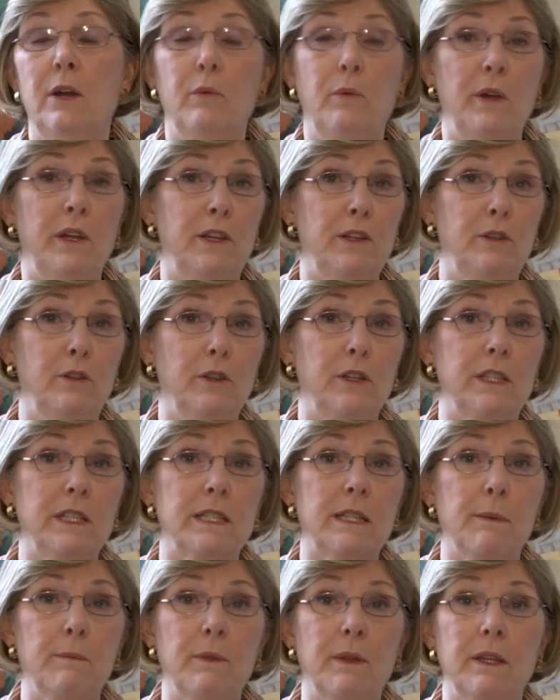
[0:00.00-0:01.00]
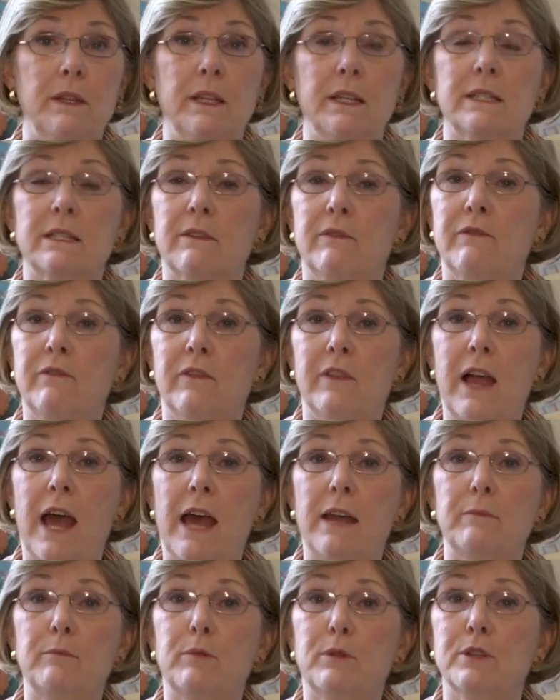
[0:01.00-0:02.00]
We could look at something that's a
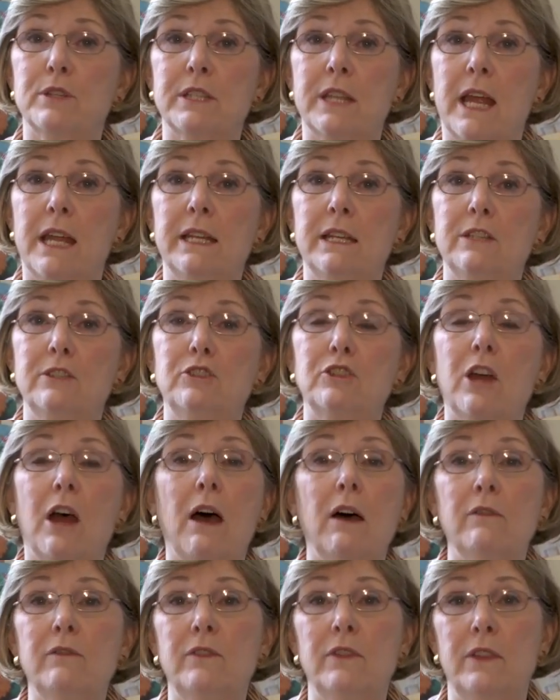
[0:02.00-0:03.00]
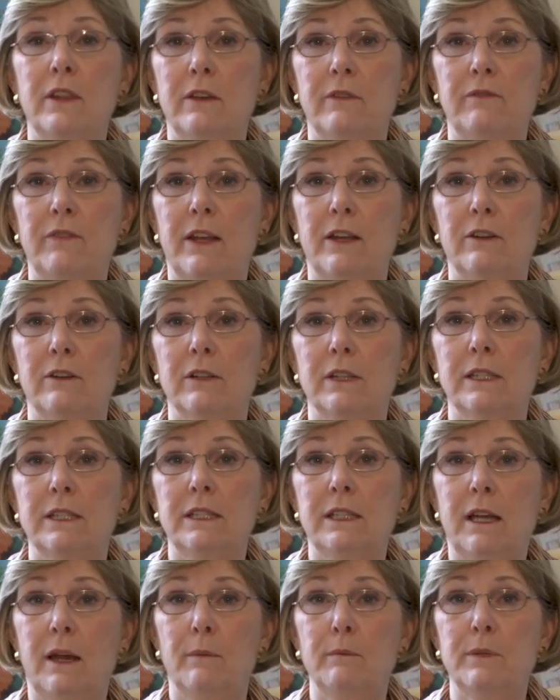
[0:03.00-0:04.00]
flat percentage of the federal
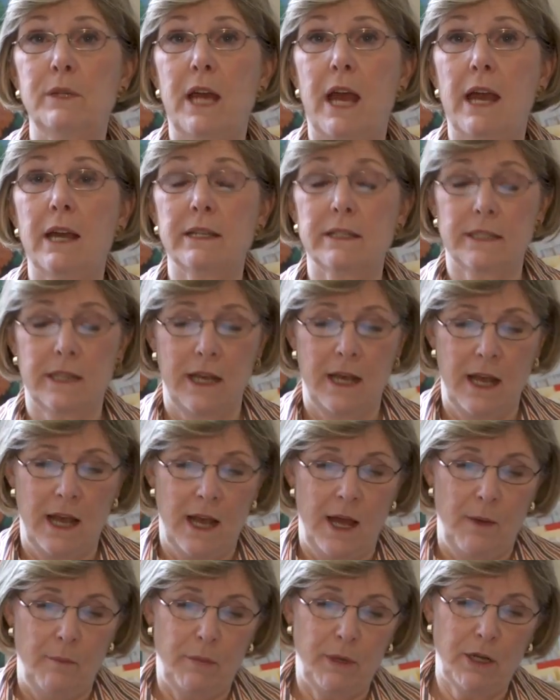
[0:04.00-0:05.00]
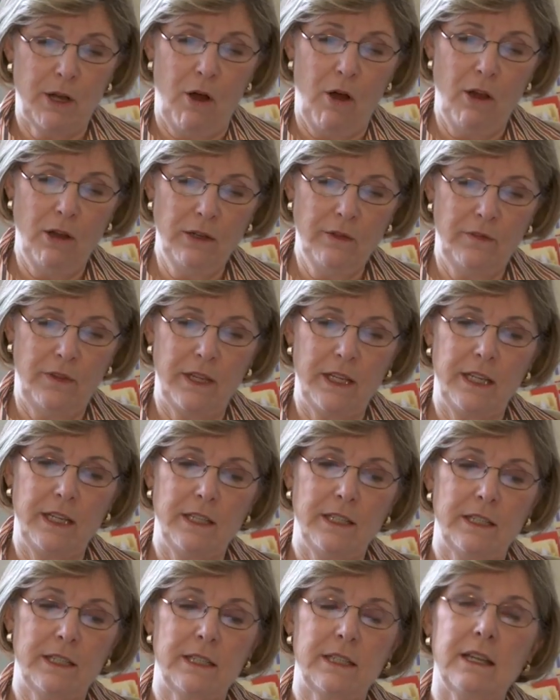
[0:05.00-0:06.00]
income tax. But all of
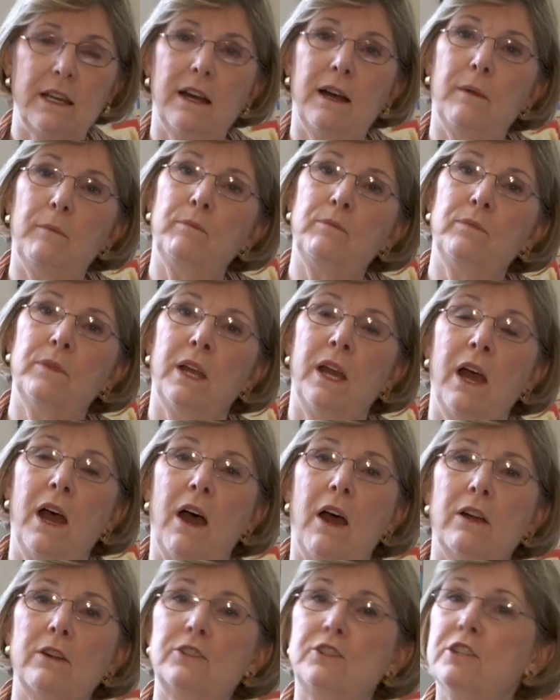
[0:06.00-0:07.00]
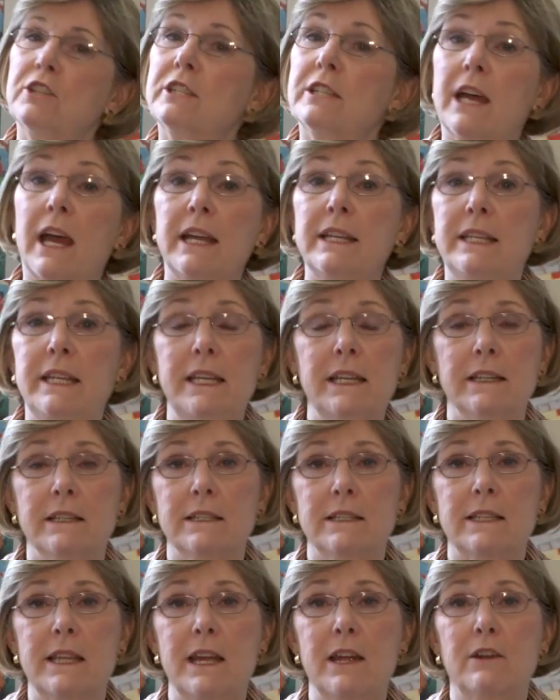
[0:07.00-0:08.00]
these um, are just
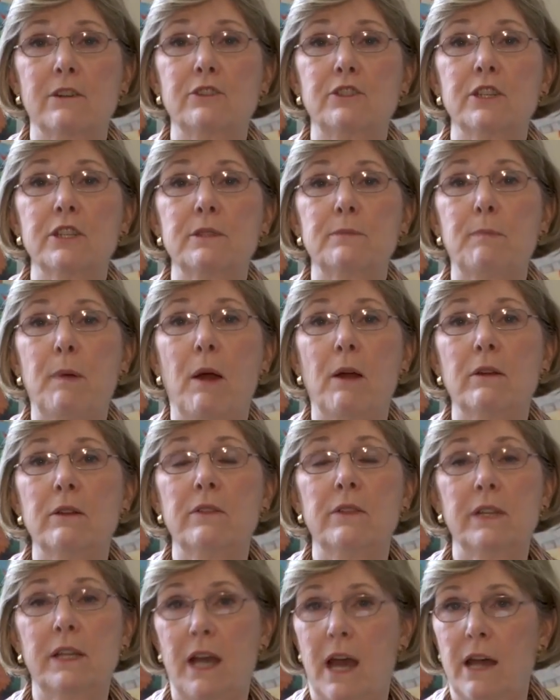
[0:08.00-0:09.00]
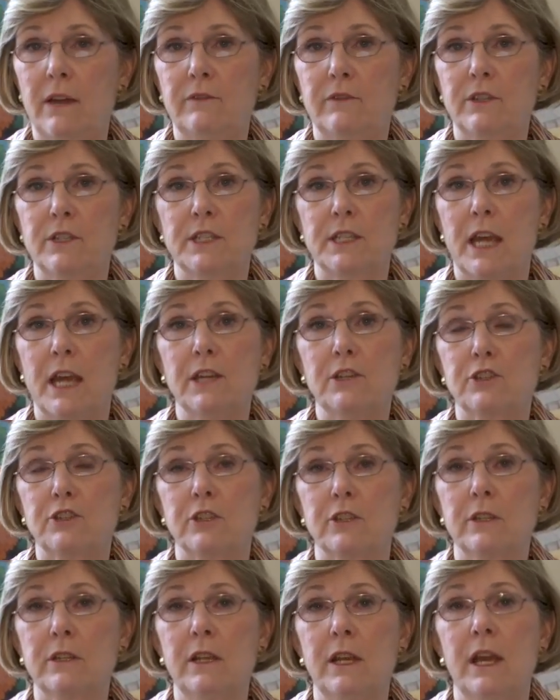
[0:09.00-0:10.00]
ideas. They are just part of the
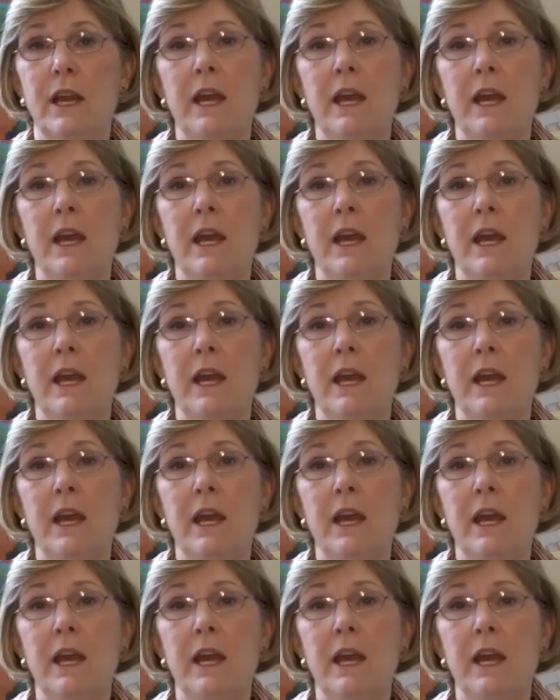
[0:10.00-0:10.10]
conversation.